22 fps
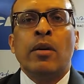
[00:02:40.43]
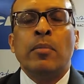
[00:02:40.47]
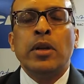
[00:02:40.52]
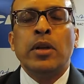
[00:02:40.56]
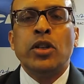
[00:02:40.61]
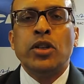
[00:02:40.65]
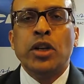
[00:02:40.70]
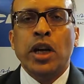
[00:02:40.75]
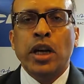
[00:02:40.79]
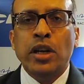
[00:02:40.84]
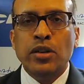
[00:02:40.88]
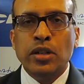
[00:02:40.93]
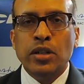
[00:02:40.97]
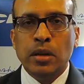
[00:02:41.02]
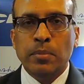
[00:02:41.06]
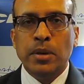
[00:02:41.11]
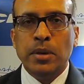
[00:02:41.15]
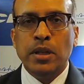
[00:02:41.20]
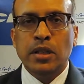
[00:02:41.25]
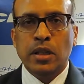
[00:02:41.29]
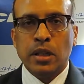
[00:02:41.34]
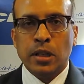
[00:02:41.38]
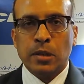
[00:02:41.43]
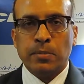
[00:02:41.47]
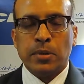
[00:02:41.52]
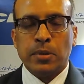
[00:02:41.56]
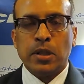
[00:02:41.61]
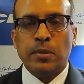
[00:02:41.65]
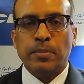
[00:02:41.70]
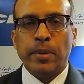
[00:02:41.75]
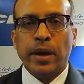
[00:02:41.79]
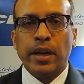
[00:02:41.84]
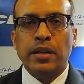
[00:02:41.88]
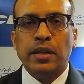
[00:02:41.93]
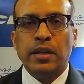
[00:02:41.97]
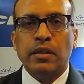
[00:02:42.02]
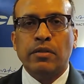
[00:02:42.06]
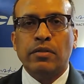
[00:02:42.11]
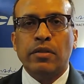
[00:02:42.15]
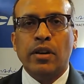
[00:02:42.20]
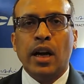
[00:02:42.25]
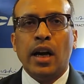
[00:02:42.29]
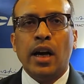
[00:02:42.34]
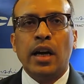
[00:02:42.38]
From a change the business
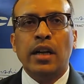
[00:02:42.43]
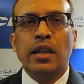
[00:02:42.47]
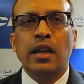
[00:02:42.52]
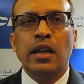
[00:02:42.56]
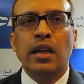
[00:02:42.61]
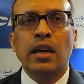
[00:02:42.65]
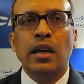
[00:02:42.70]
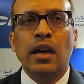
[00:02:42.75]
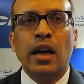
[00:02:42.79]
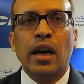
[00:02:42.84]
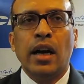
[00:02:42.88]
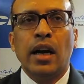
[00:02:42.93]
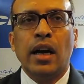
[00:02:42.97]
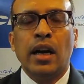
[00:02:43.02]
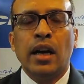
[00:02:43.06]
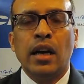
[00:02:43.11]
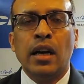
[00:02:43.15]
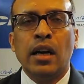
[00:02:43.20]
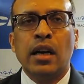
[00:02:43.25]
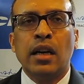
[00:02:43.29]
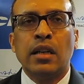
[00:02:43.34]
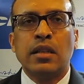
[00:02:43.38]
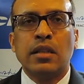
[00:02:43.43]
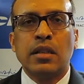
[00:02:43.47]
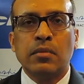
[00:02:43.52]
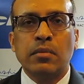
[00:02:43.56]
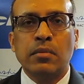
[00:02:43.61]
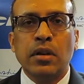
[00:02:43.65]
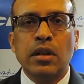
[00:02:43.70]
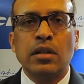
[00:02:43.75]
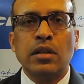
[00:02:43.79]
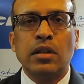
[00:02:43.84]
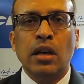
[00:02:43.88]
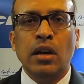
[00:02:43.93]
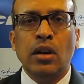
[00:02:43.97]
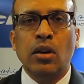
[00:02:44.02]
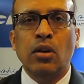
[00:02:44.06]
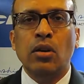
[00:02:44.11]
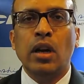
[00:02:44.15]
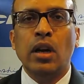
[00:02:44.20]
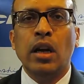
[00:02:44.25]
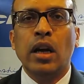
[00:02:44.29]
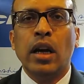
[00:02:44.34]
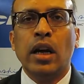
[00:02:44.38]
perspective, I think customers are
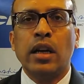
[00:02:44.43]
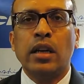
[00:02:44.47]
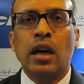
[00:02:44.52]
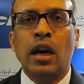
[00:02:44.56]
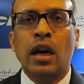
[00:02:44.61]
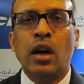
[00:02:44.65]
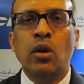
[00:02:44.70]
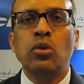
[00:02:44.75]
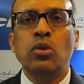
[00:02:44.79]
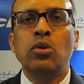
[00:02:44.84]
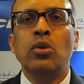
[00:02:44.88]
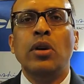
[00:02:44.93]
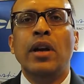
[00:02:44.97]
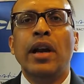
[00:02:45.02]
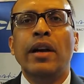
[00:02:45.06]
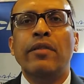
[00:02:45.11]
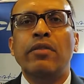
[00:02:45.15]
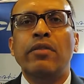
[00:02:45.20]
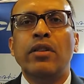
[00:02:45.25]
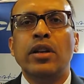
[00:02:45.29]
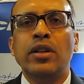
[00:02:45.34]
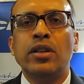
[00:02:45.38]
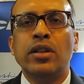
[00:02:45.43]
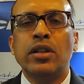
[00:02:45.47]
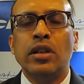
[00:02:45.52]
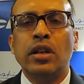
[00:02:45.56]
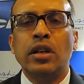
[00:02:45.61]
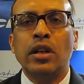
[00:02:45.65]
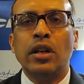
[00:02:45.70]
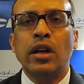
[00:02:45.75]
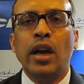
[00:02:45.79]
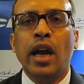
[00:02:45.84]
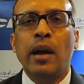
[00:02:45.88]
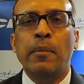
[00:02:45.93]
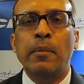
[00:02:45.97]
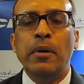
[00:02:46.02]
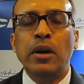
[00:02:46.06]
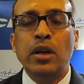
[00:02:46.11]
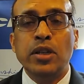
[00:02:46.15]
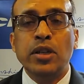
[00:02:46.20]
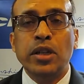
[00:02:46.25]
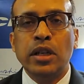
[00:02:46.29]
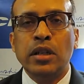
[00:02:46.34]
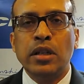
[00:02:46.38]
looking at how to leverage
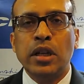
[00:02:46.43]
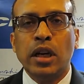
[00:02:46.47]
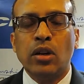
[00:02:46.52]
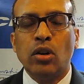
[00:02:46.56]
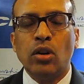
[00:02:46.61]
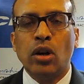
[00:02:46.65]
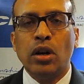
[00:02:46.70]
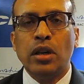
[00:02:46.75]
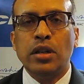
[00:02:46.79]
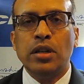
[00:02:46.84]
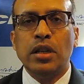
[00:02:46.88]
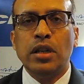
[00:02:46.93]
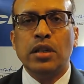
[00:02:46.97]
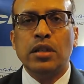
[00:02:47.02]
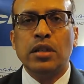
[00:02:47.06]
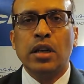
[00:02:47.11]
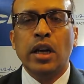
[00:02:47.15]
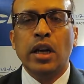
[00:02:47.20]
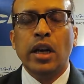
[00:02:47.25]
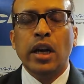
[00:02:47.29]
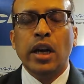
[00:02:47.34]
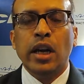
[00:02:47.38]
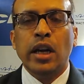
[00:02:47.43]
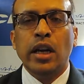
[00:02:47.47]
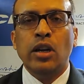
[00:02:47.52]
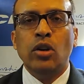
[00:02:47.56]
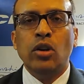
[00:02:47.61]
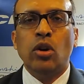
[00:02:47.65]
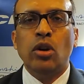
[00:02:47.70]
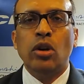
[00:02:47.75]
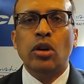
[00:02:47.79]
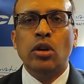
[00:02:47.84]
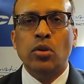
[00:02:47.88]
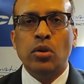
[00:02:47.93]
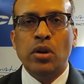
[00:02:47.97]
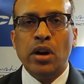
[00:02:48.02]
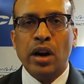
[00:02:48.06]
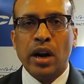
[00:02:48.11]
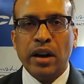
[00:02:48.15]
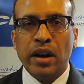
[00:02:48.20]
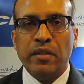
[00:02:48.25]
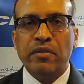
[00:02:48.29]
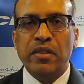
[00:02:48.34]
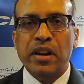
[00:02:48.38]
emerging technologies in order to
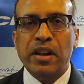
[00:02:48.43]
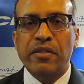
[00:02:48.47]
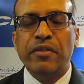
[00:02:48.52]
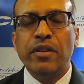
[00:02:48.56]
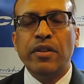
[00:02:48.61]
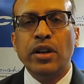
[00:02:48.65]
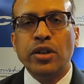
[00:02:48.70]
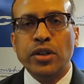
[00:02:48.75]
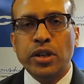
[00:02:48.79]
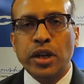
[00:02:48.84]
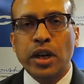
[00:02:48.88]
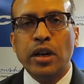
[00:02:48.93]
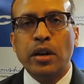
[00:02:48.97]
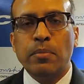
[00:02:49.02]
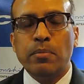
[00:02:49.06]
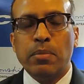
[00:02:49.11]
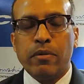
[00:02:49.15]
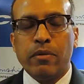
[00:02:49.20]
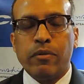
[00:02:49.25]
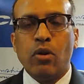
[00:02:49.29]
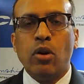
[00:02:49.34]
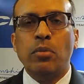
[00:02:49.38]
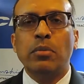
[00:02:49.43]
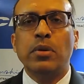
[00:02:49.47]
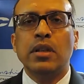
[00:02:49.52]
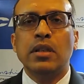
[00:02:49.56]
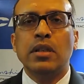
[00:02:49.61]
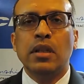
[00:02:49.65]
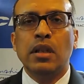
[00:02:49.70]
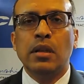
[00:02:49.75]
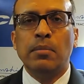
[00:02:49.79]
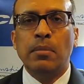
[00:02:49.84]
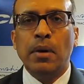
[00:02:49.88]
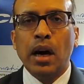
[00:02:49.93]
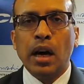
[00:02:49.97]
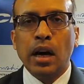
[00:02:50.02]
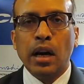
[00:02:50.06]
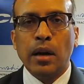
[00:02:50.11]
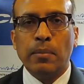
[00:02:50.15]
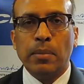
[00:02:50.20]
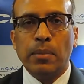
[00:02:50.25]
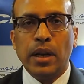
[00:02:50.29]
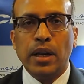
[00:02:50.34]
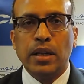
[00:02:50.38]
drive differentiated performance in the
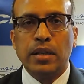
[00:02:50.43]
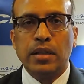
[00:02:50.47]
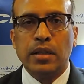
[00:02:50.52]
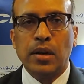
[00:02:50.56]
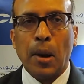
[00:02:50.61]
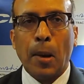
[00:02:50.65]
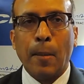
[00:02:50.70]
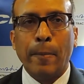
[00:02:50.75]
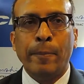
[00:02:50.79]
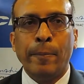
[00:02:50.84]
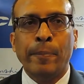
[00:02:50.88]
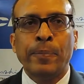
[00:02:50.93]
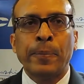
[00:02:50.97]
marketplace.